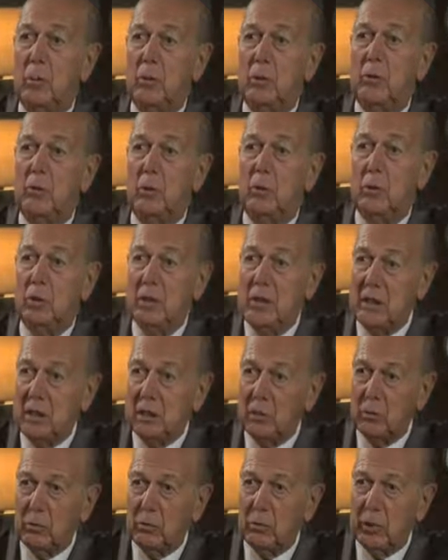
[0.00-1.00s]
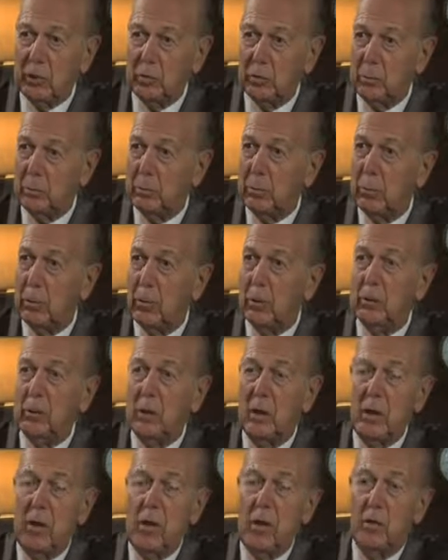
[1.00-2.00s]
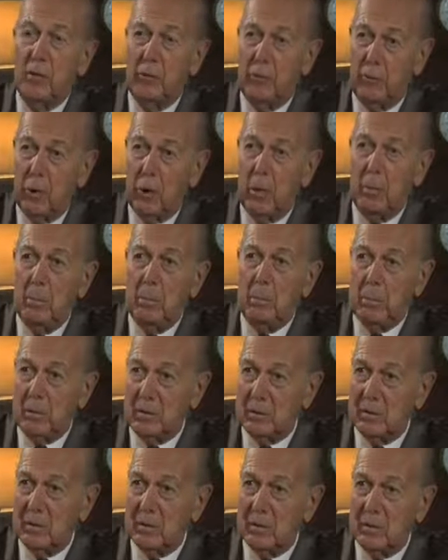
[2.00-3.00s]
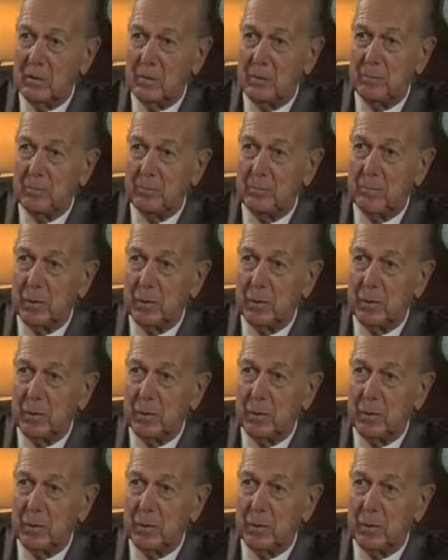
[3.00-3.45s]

but you need to find support from business.